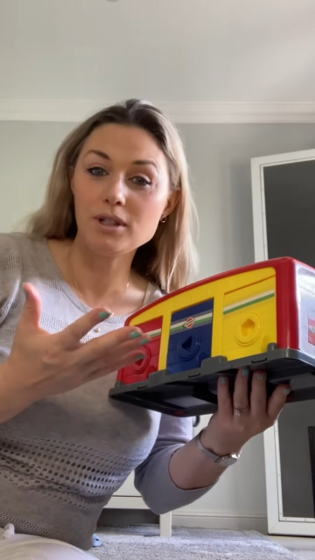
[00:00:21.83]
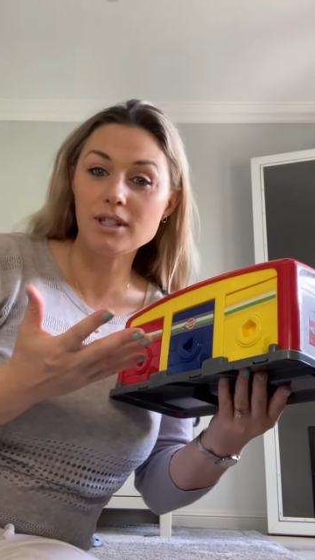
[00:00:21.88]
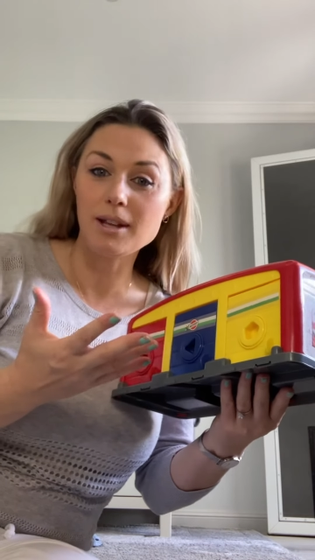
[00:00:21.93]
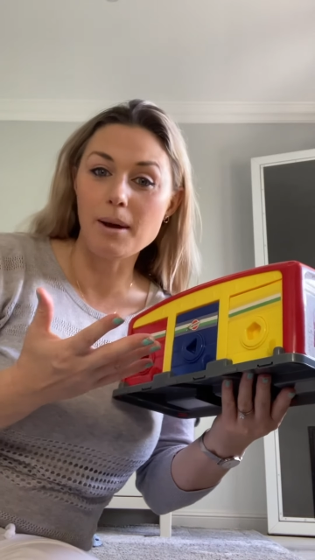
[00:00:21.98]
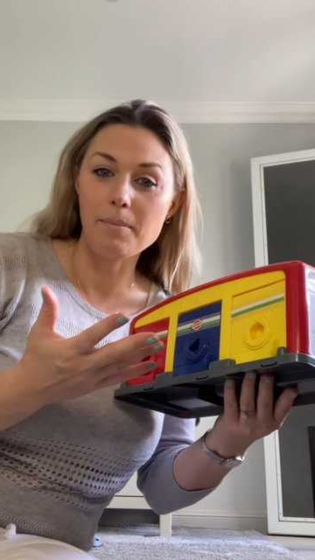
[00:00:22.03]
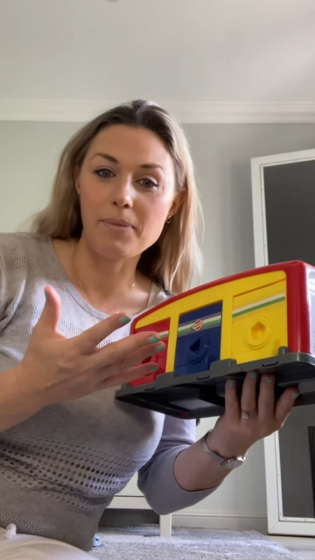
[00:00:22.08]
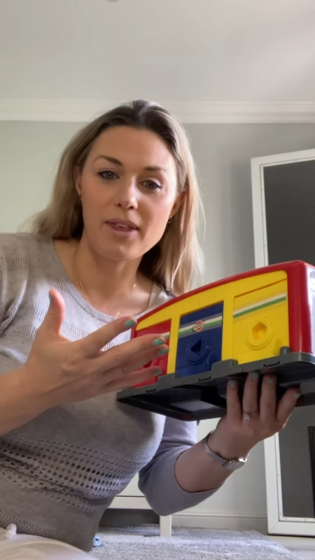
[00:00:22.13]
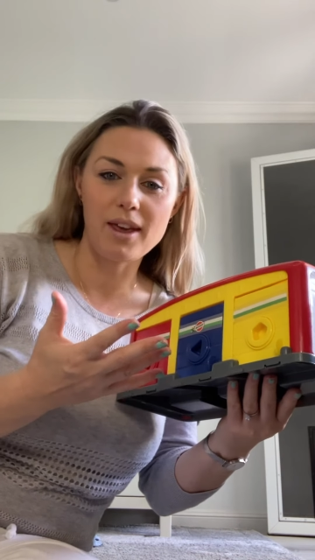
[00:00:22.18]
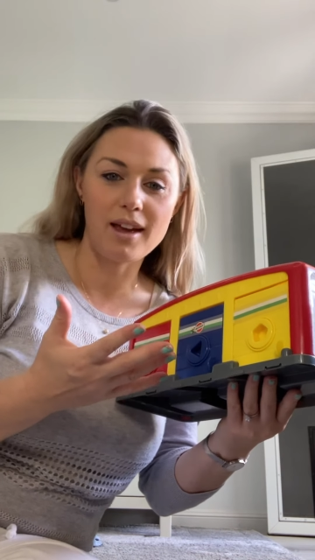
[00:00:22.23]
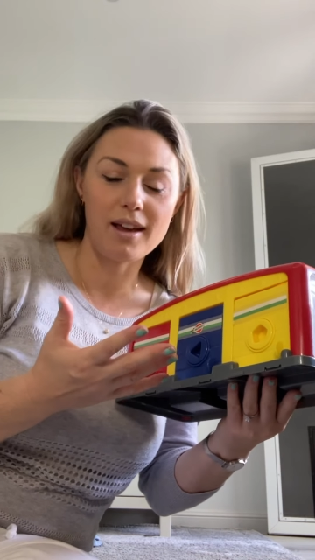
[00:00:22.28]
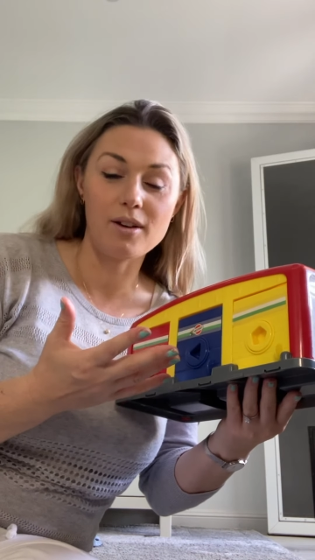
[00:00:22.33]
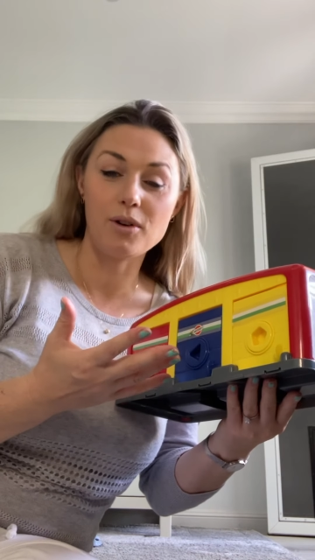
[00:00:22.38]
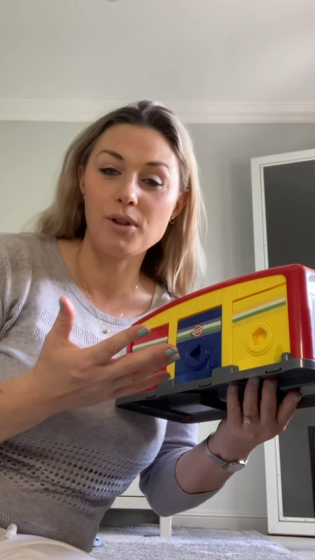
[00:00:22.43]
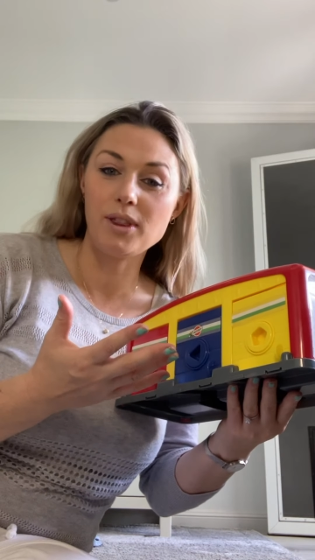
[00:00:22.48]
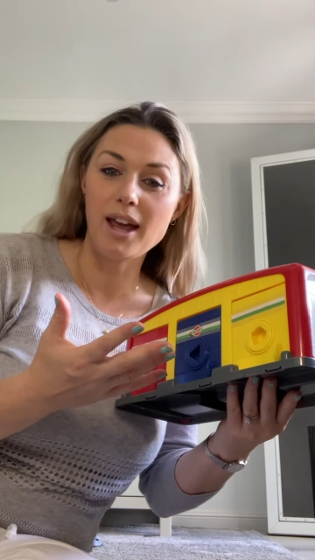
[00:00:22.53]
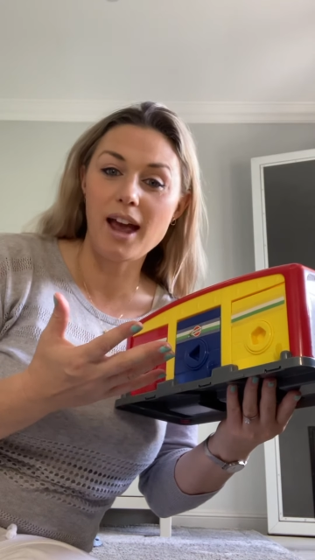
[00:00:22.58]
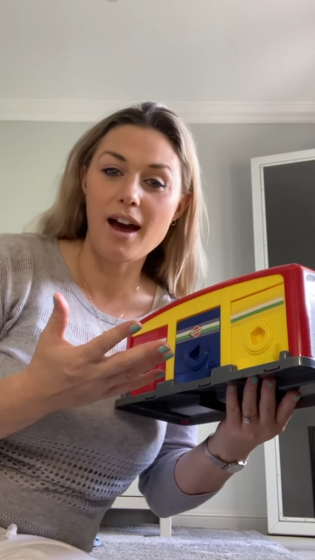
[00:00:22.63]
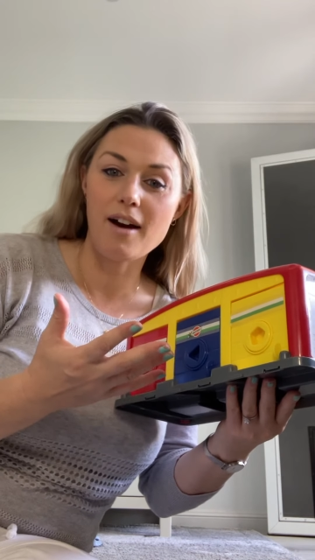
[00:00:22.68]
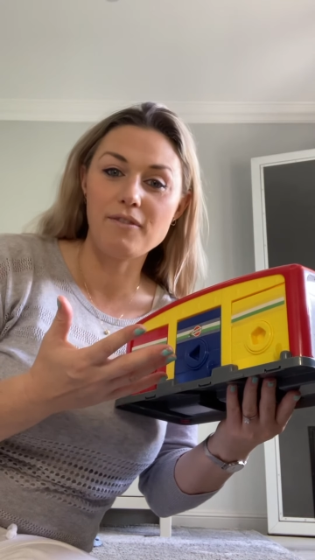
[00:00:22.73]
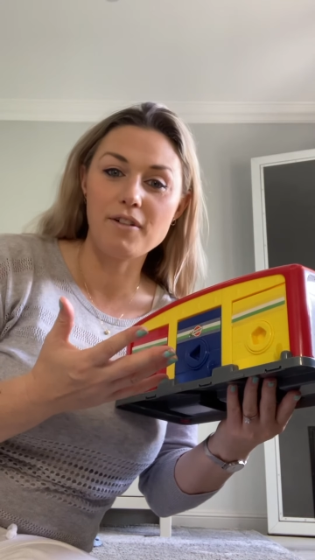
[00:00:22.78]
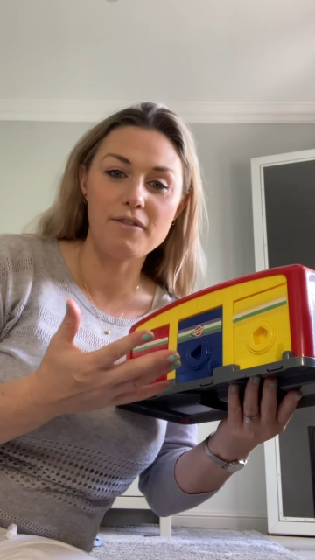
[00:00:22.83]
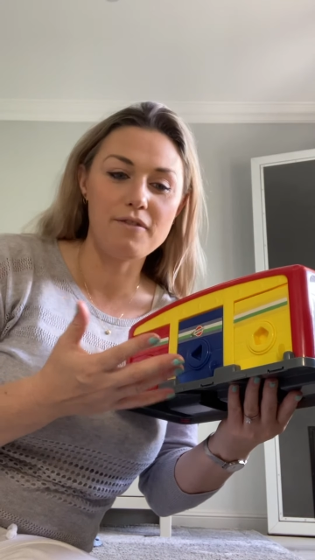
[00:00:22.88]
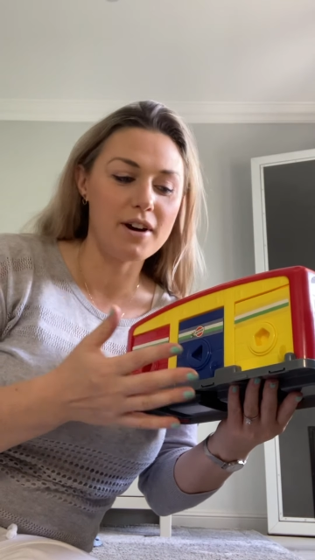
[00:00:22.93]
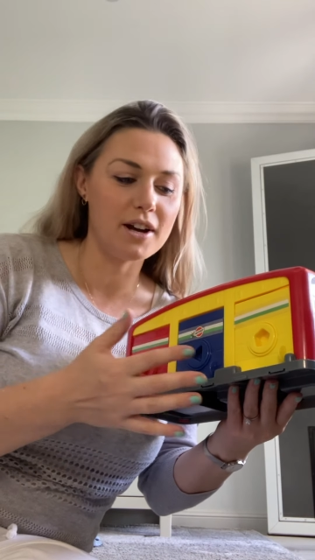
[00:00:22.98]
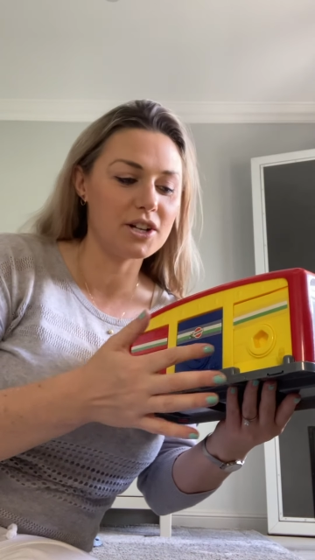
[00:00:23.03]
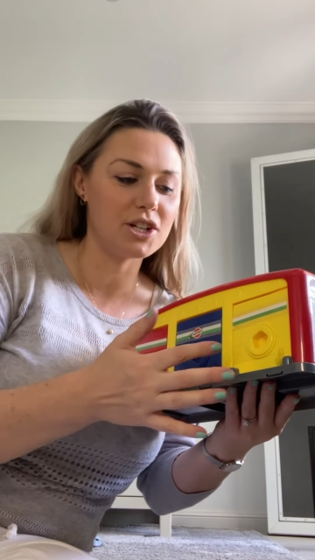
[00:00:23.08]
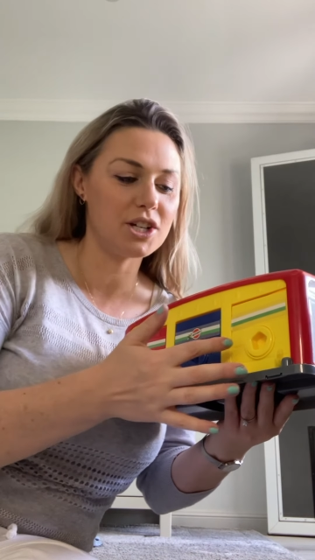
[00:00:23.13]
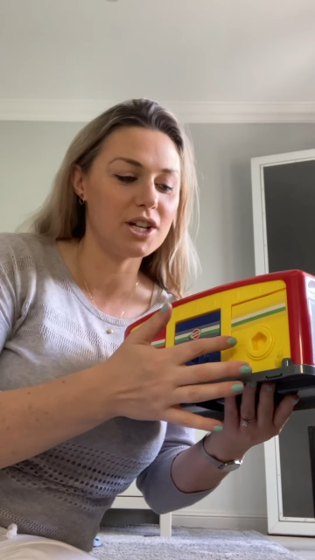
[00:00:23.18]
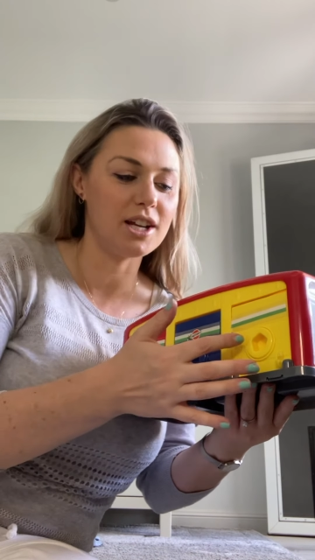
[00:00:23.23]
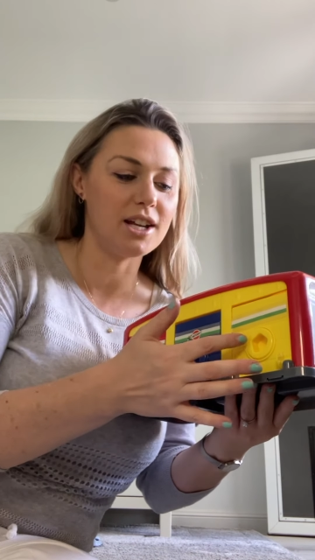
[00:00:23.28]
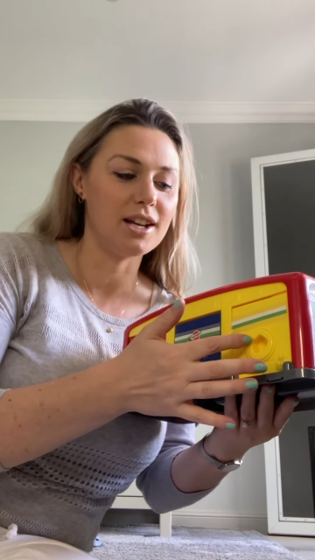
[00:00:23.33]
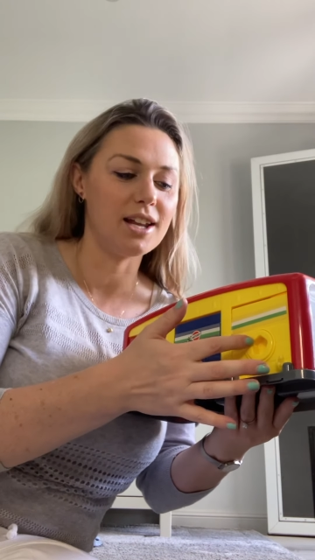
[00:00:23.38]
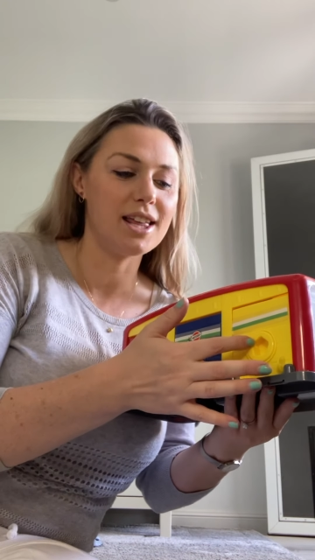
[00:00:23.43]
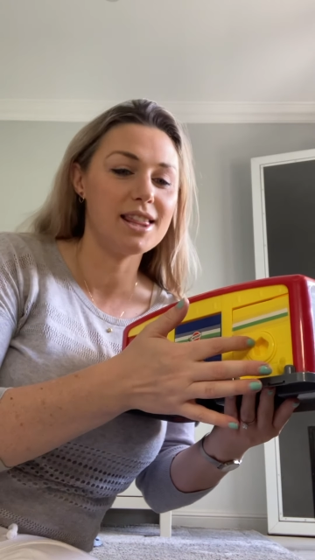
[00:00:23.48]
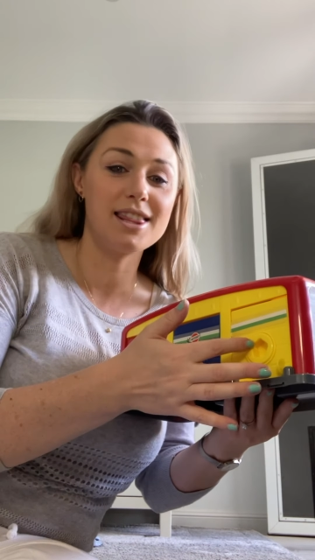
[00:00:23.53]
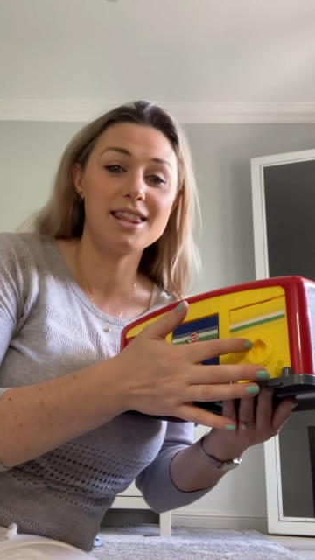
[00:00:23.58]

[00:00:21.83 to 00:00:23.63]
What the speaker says: something or they have a function.